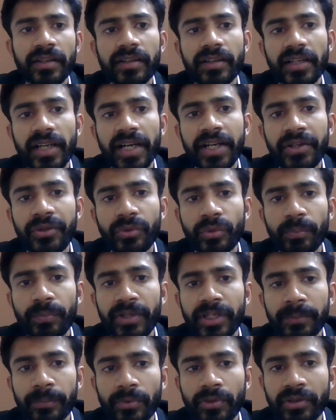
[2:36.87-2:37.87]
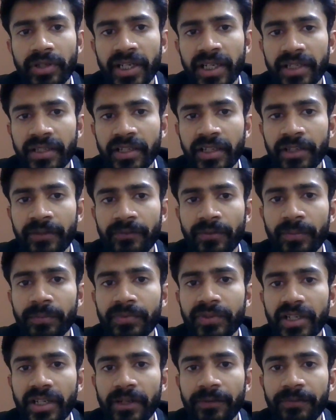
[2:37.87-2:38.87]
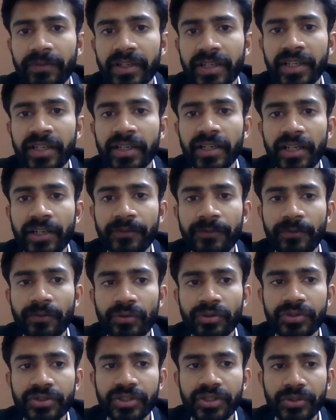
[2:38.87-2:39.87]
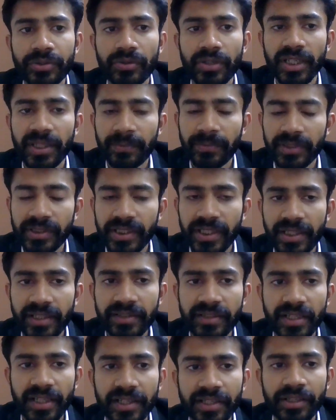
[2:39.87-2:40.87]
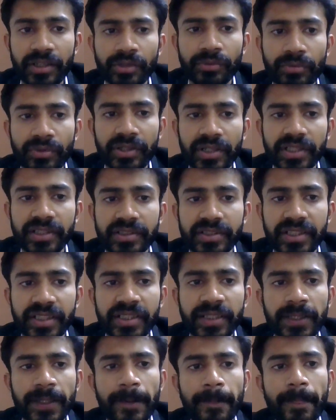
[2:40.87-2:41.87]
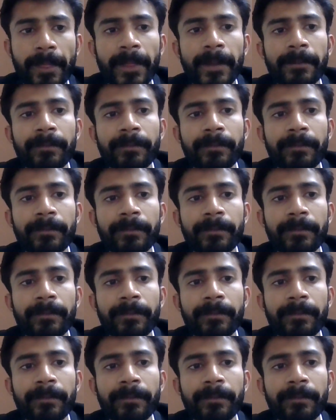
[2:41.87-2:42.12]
Right to being protected from trafficking and forced into labor, that is Article 23.